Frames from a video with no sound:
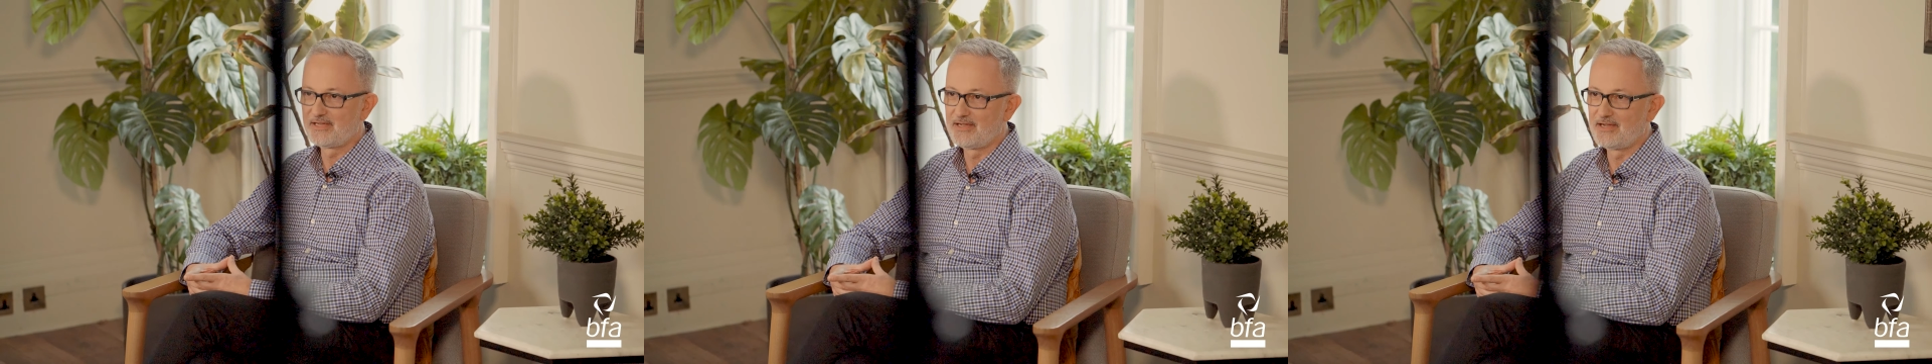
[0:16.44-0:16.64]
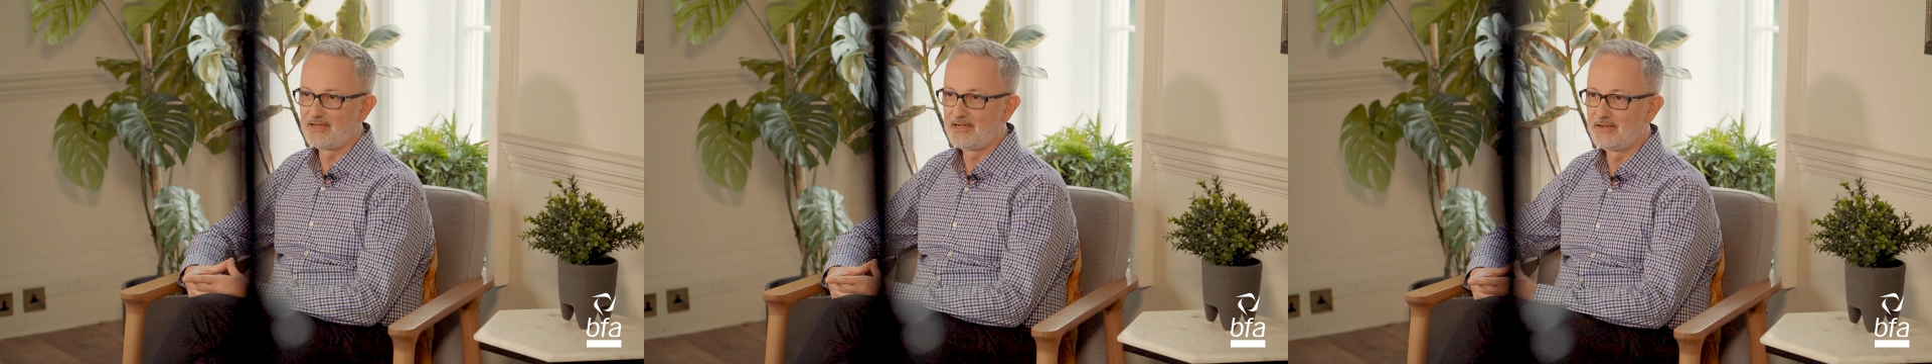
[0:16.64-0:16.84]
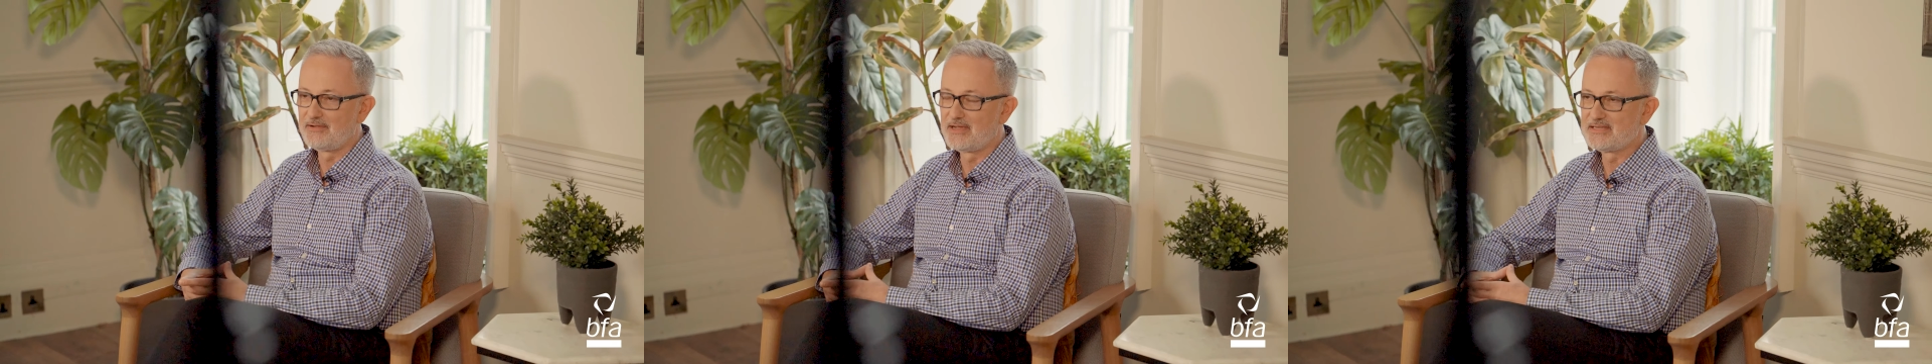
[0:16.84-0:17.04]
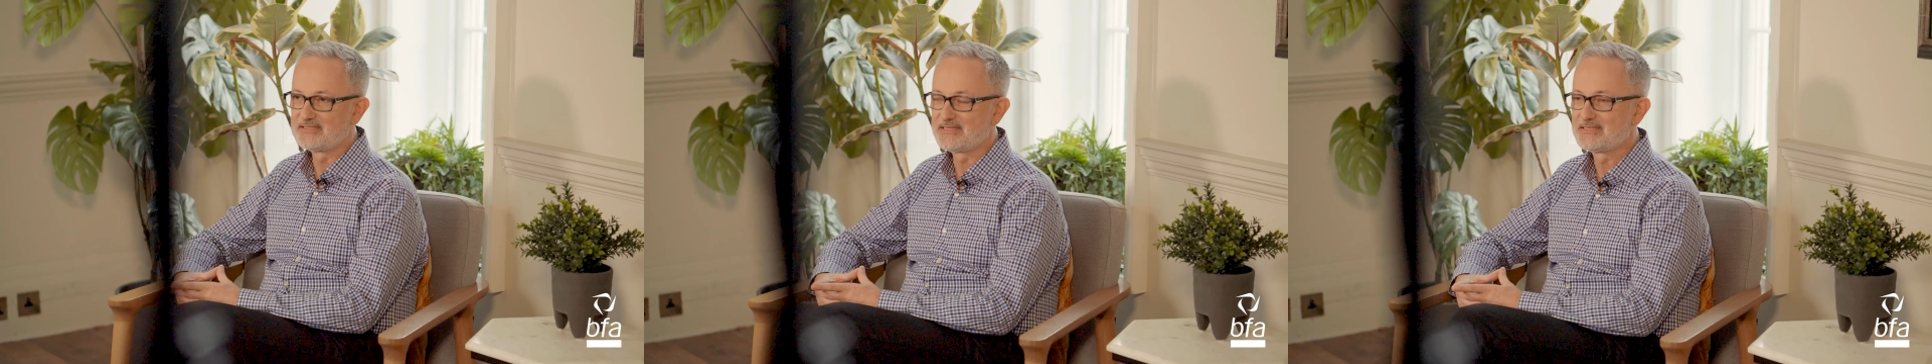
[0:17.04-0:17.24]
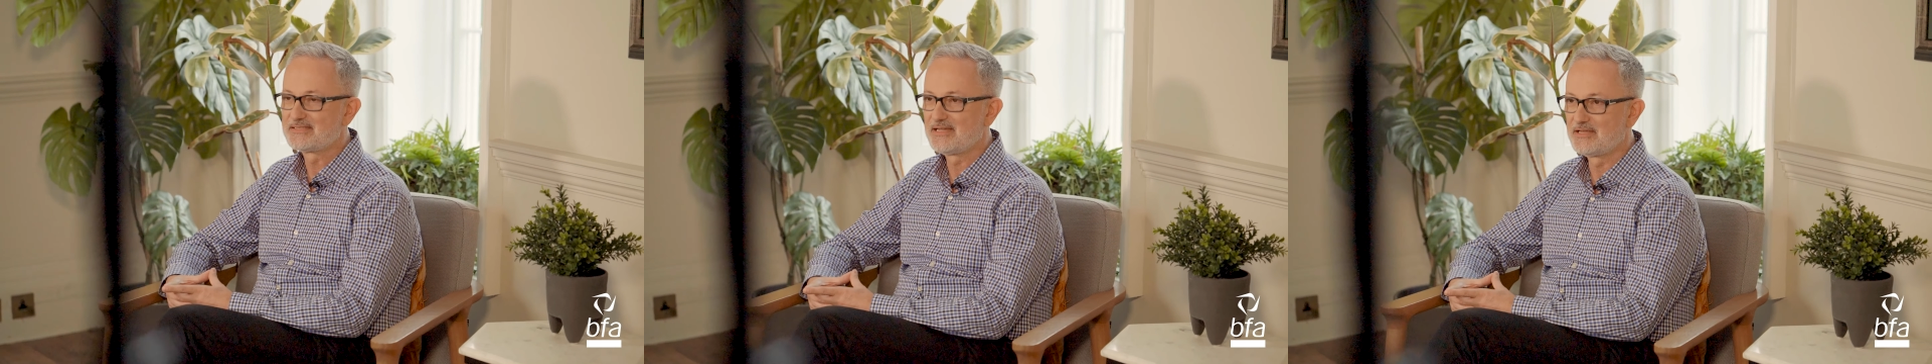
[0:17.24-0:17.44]
Uh,
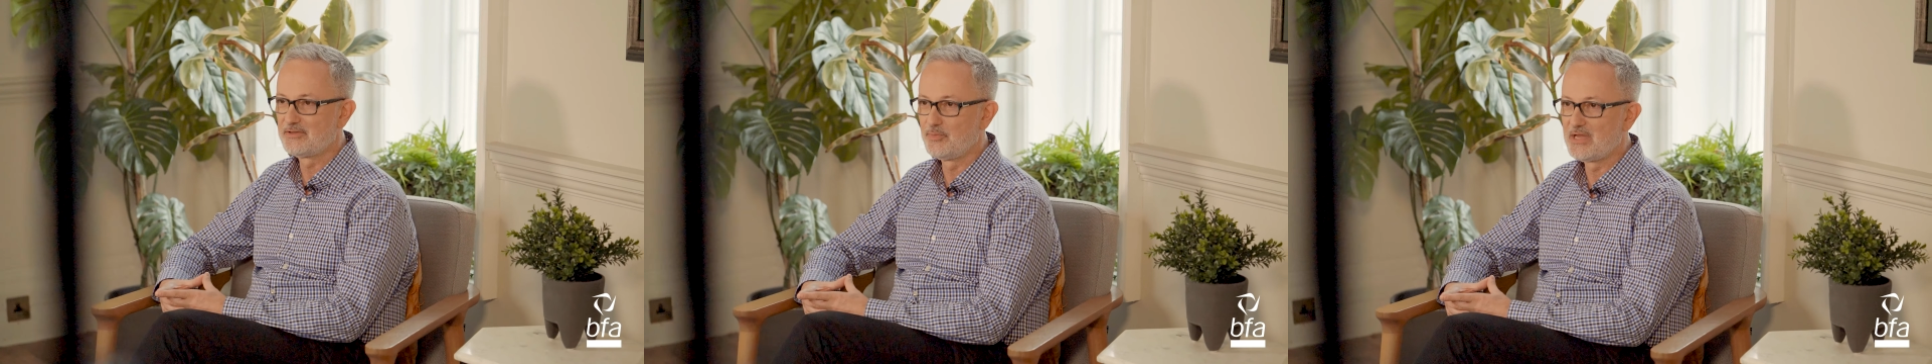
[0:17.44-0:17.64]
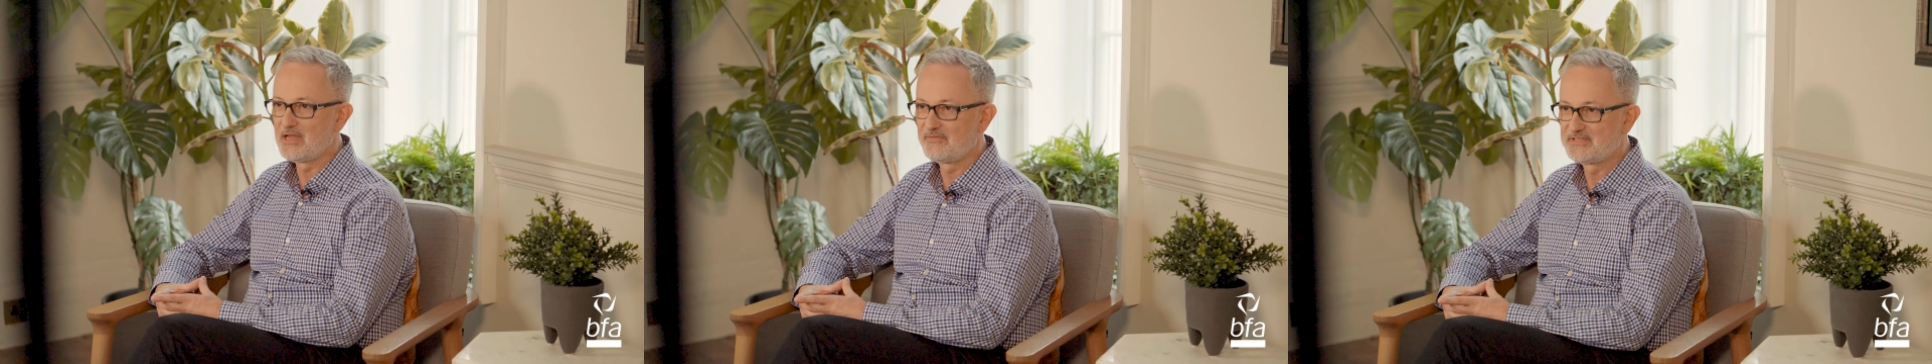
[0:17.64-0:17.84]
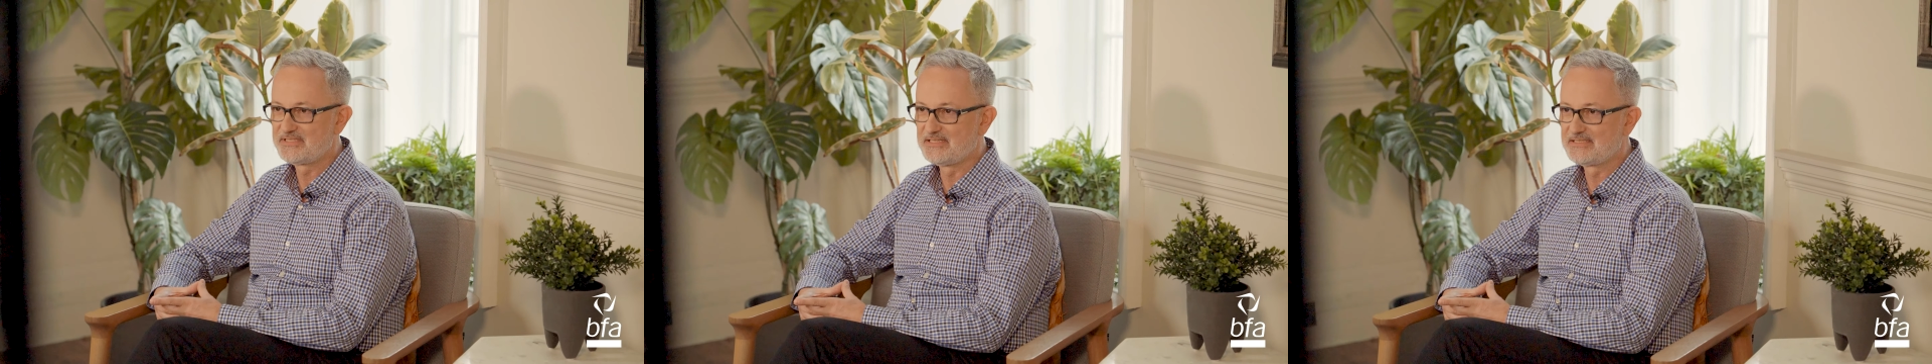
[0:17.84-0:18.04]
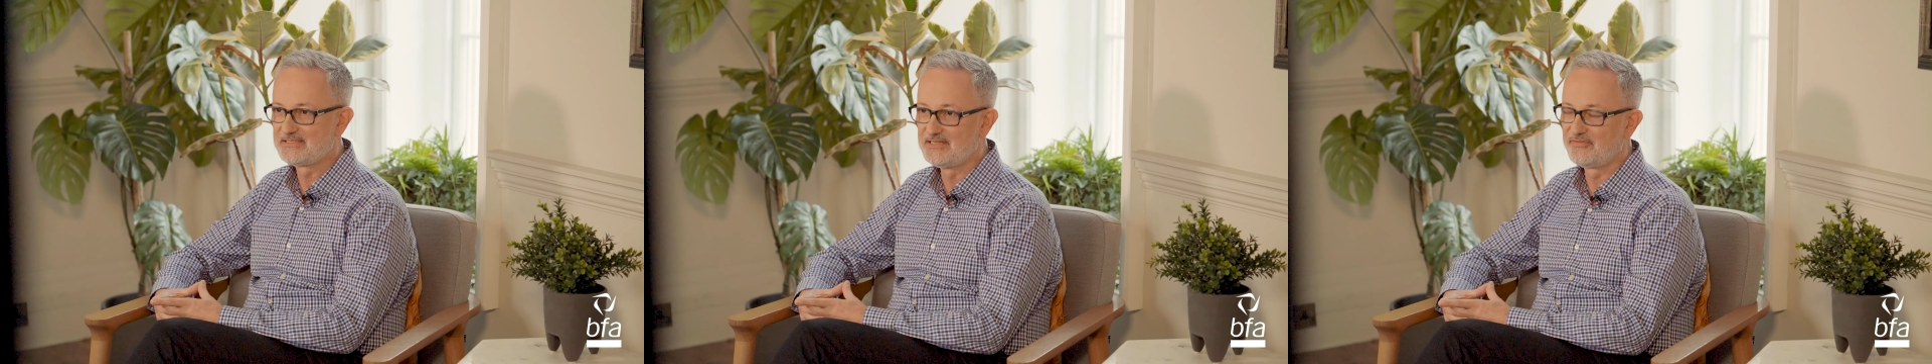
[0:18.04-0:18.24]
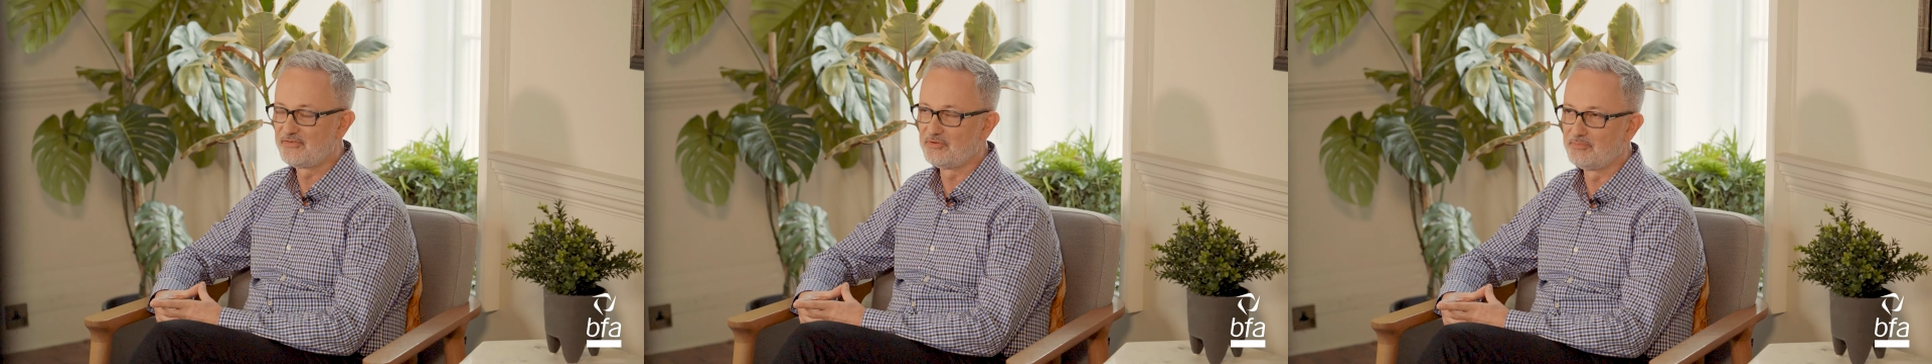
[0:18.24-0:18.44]
as I said, we have
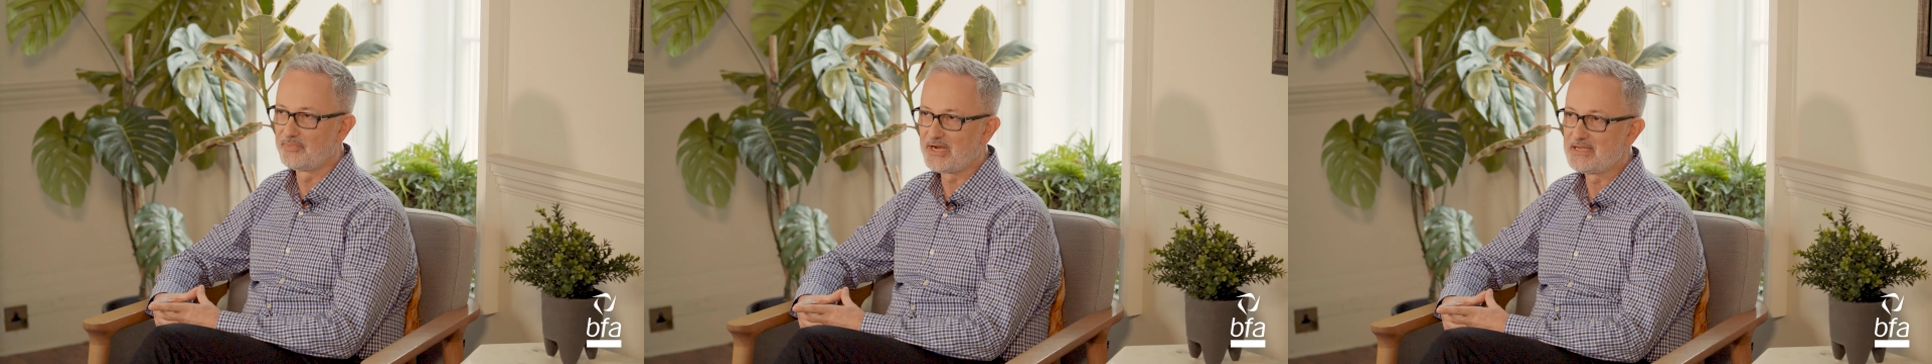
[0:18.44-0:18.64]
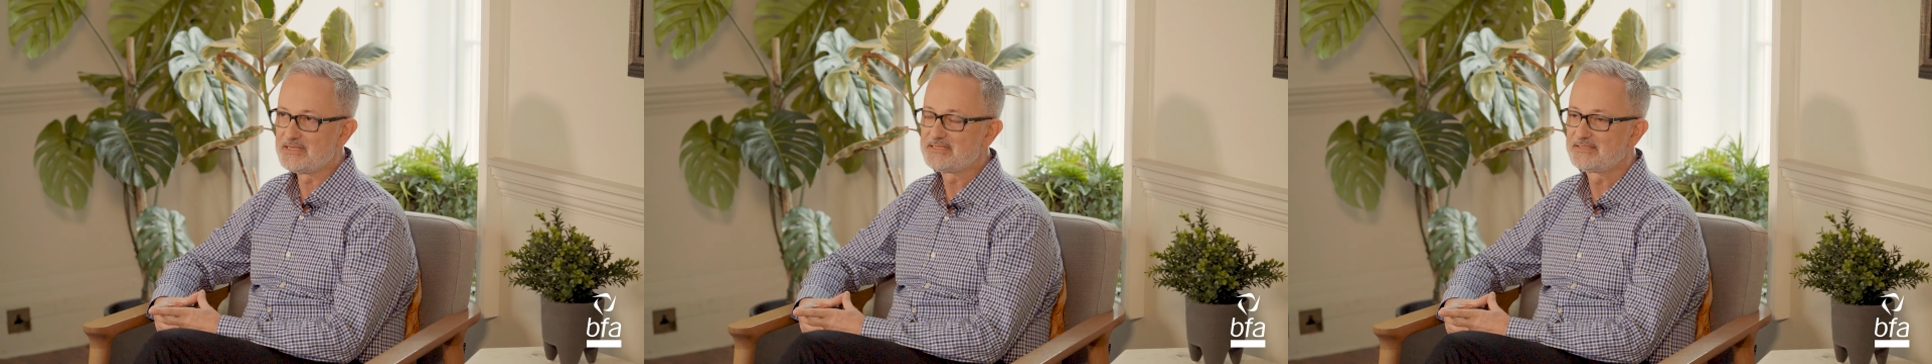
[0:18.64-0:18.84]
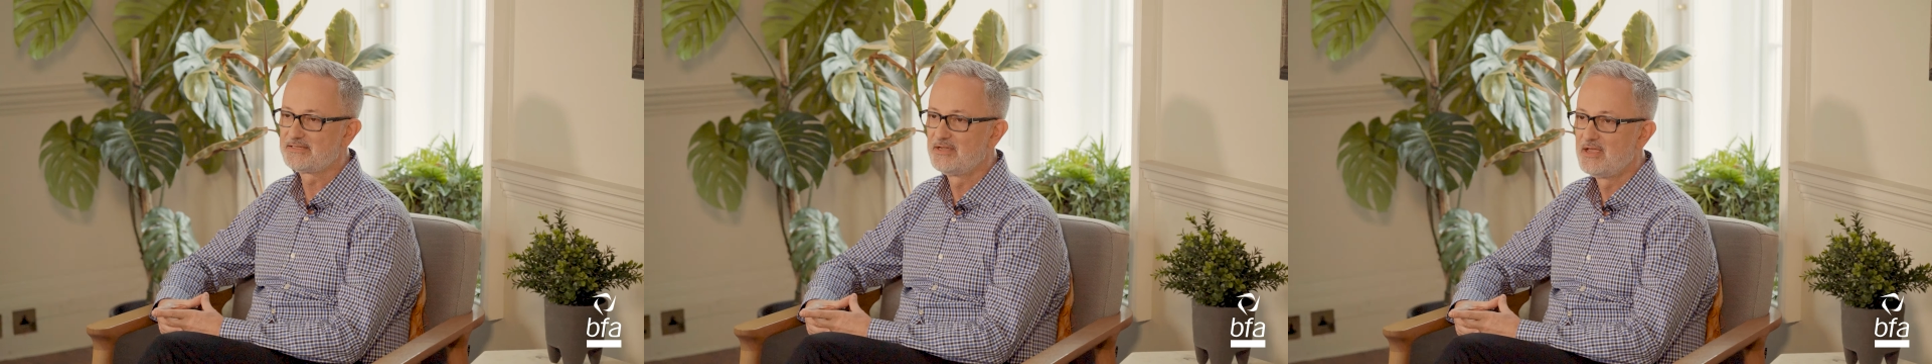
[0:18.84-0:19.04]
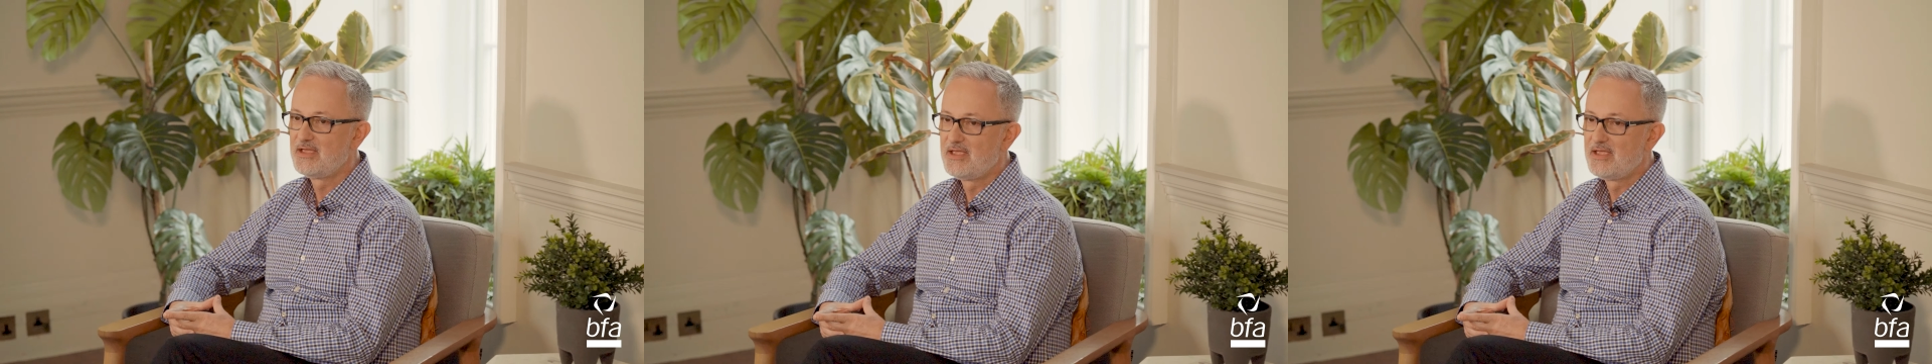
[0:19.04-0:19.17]
six different brands,